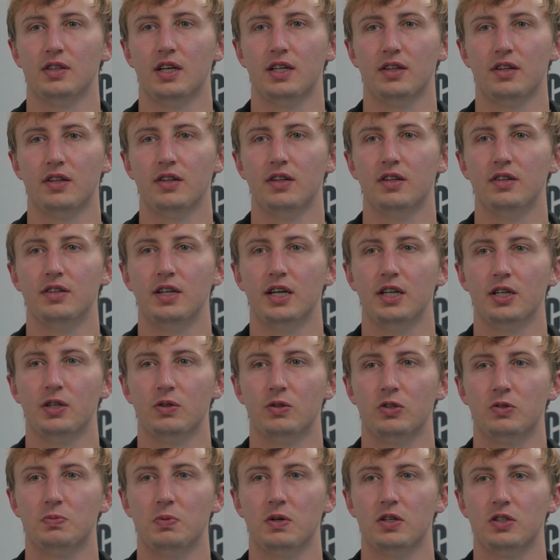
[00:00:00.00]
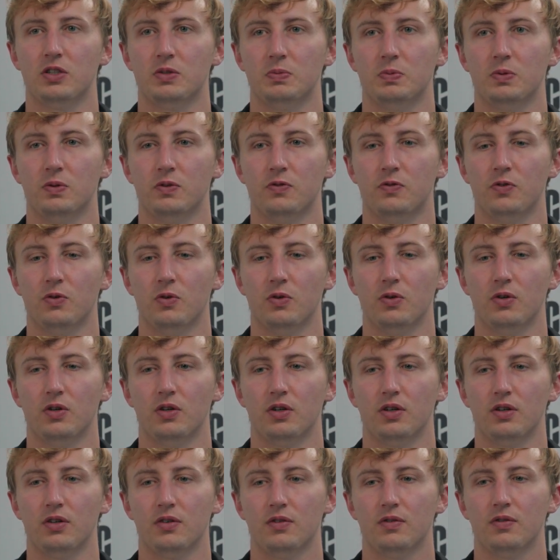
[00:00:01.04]
at the end of the day, you're responsible
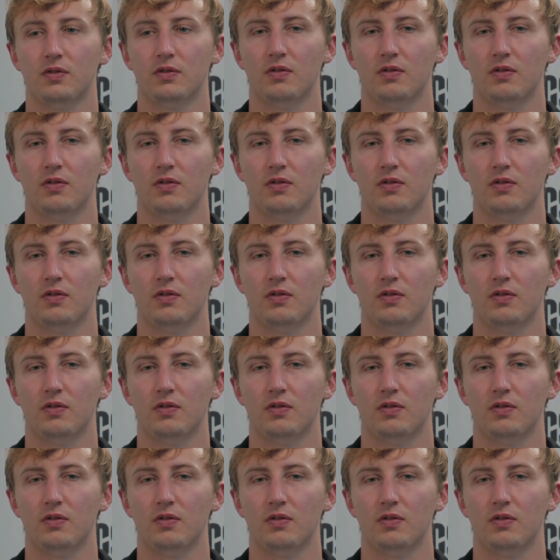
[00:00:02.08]
for